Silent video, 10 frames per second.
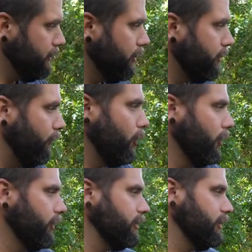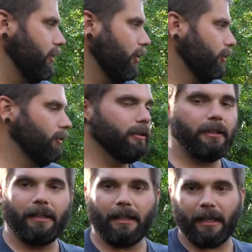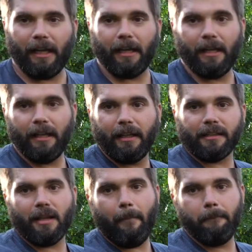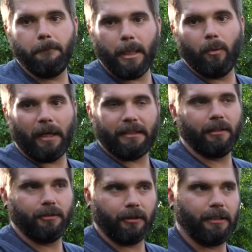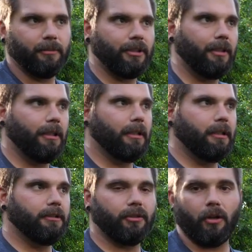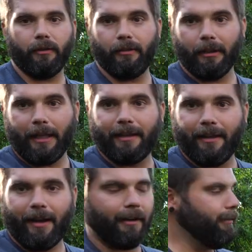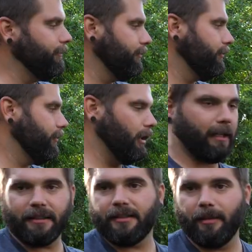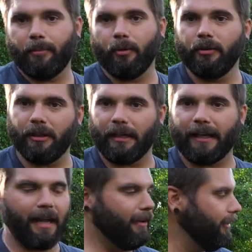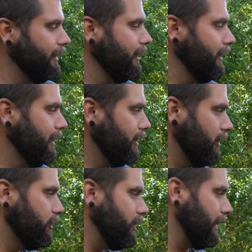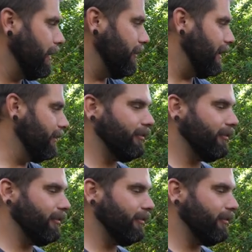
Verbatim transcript: So there's four hooks in total. And again, that's Big Whitetail Dreams. So if you like that, if you like it simple, you like it heavy, go check them out.